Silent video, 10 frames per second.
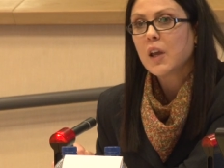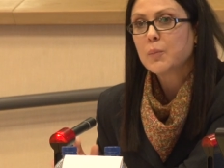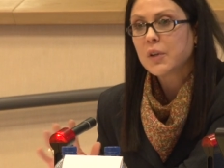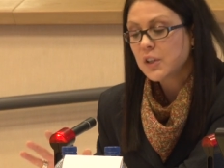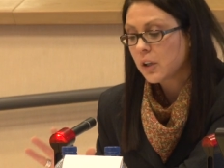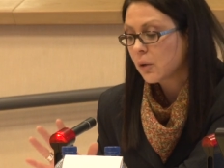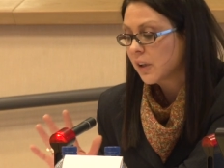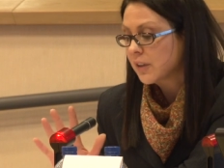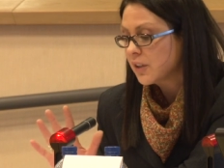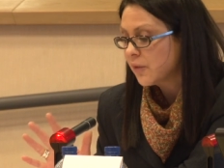in
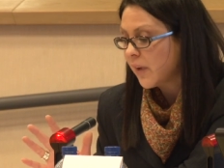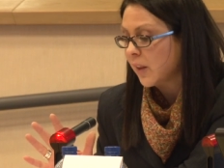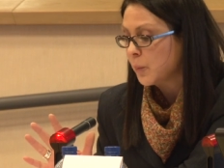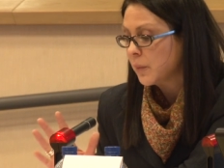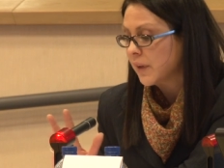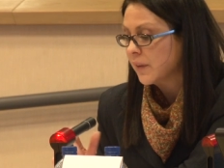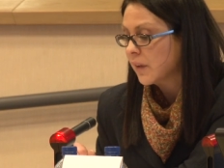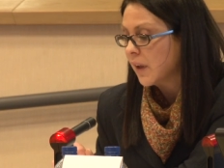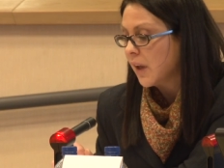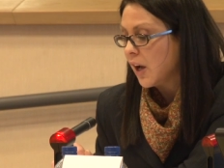particular, the development